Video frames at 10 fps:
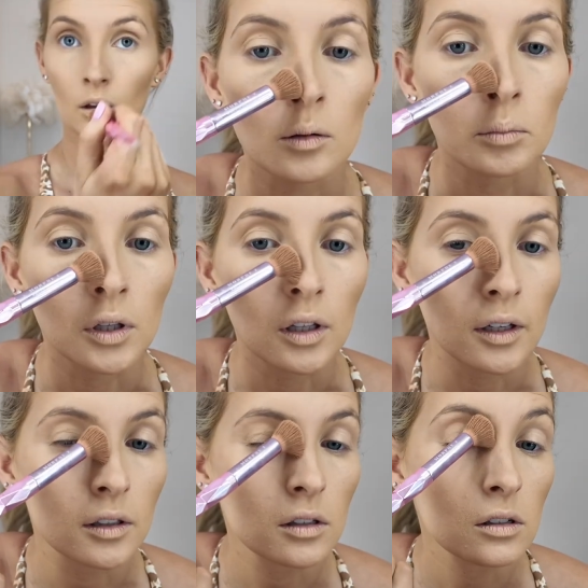it
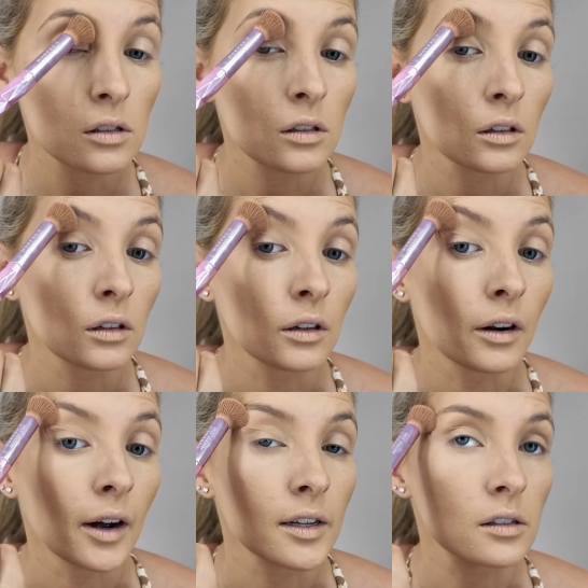blends
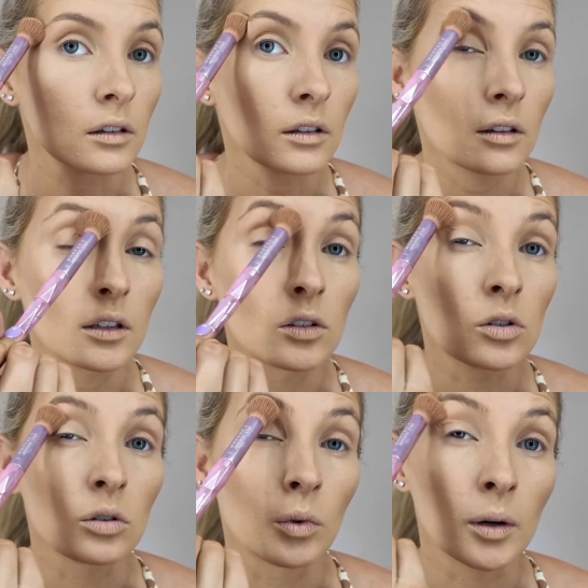nicely
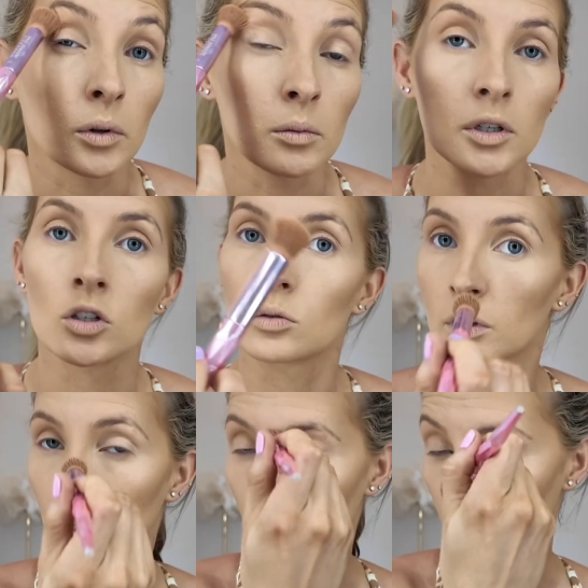into when I'm going to be
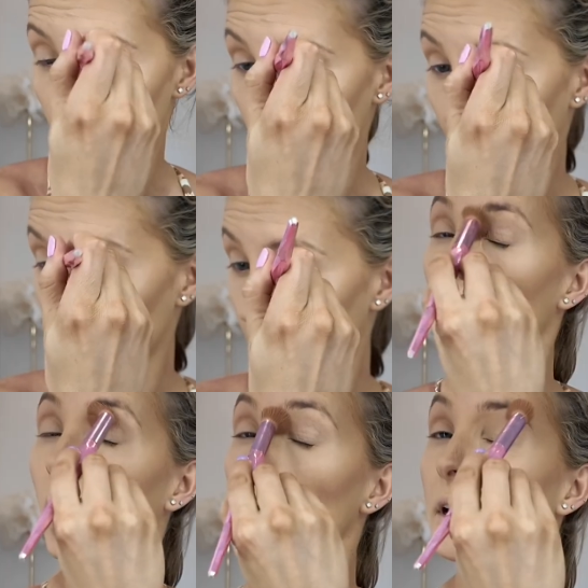doing my
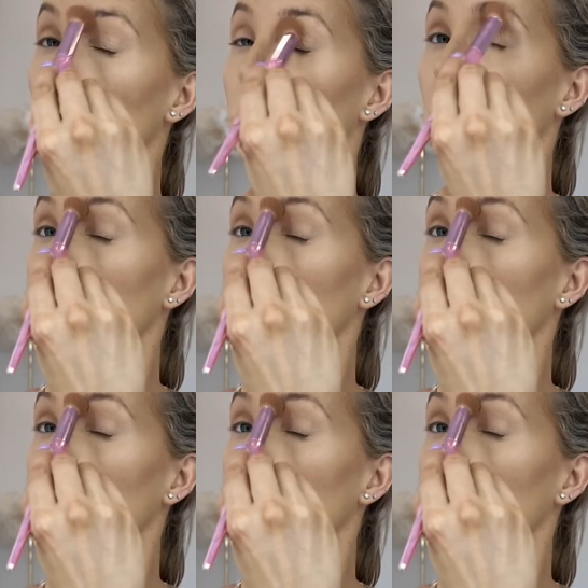eye makeup